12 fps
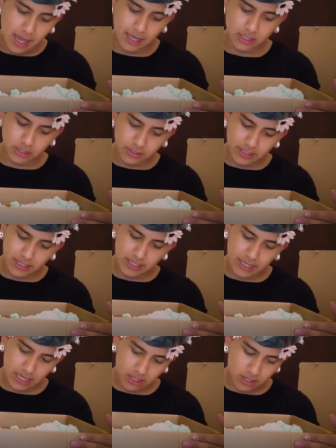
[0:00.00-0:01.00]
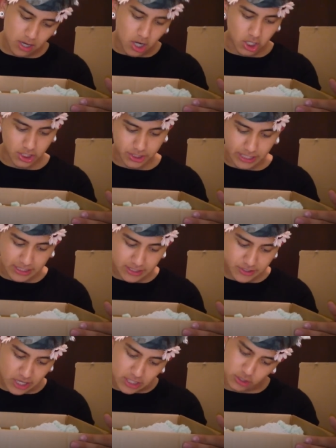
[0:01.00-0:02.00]
Included in here are
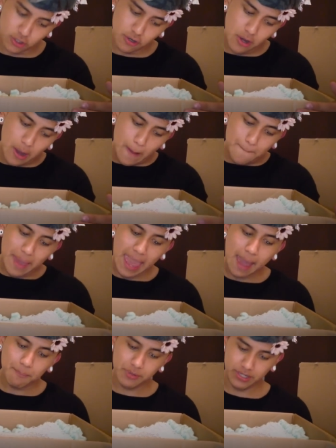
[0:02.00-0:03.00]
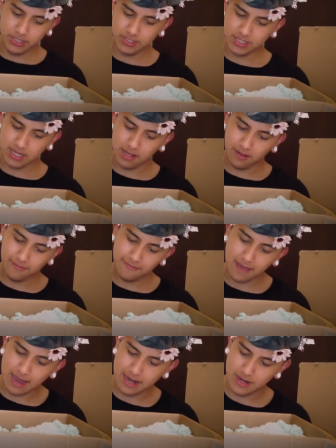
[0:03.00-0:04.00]
things to pamper yourself.
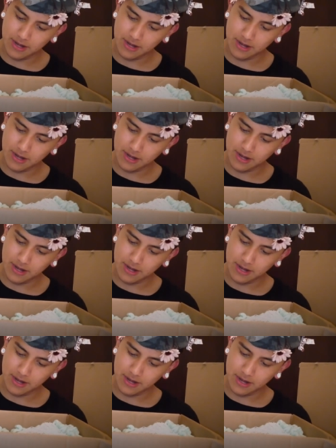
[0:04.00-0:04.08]
I